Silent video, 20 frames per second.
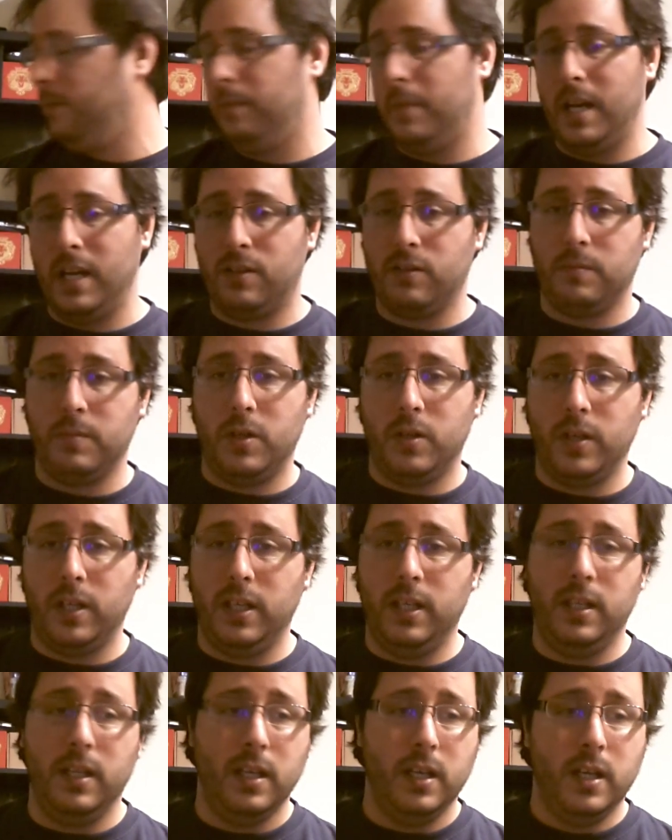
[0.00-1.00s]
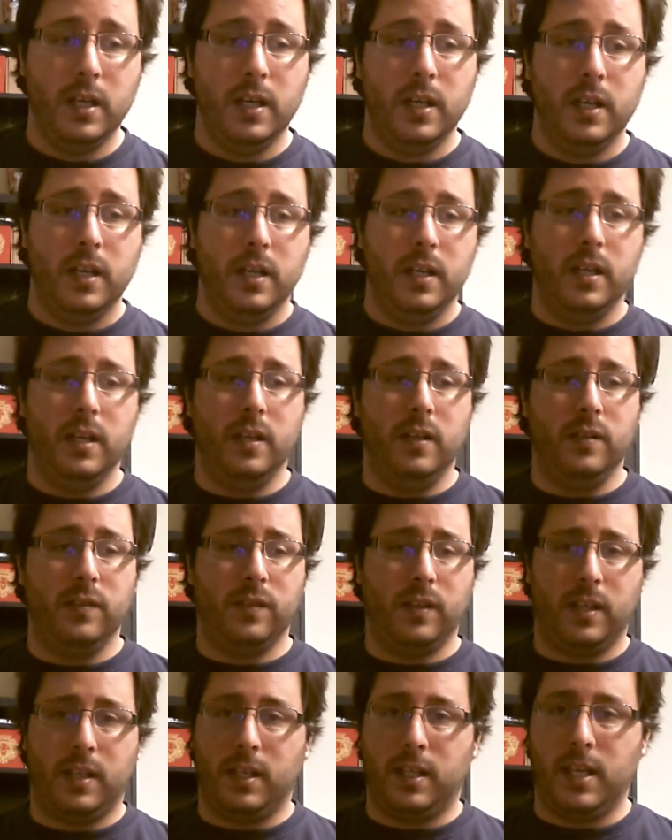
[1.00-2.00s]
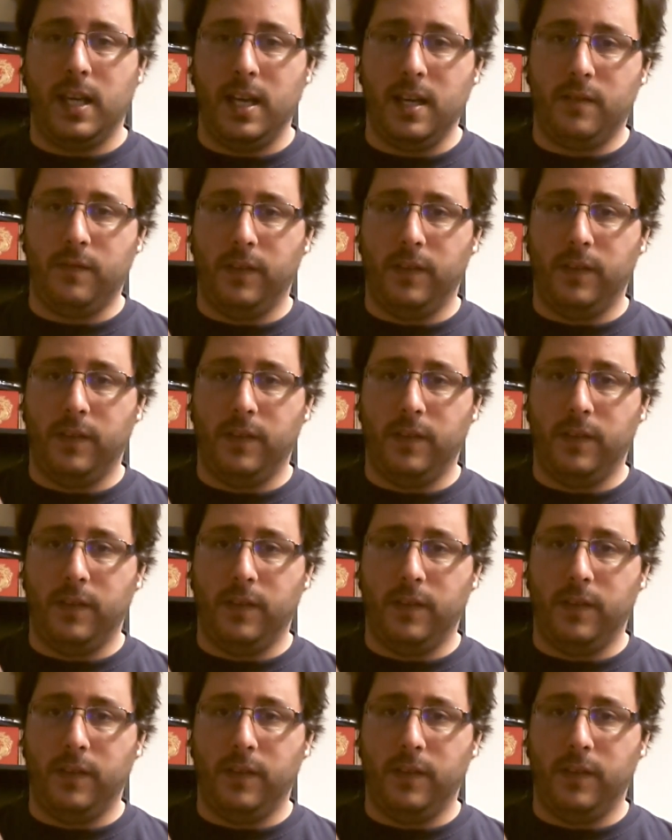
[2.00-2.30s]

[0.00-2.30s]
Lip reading: Matrimony is like a cake